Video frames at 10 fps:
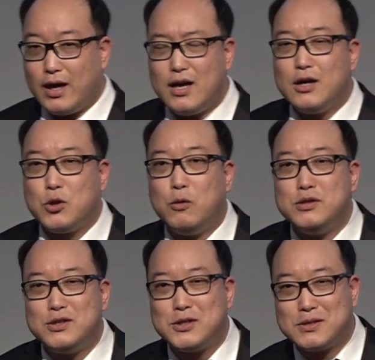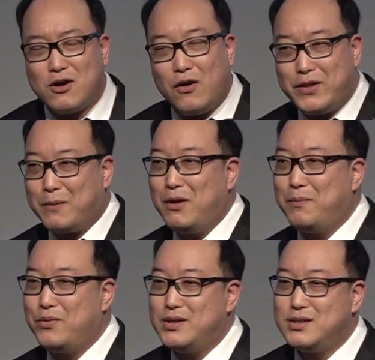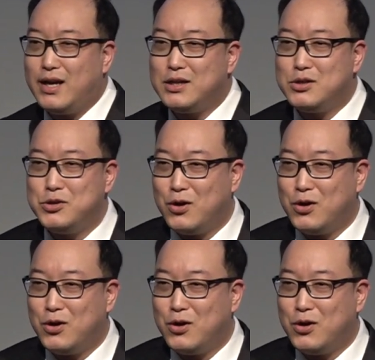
Okay. Don't just contact people and say,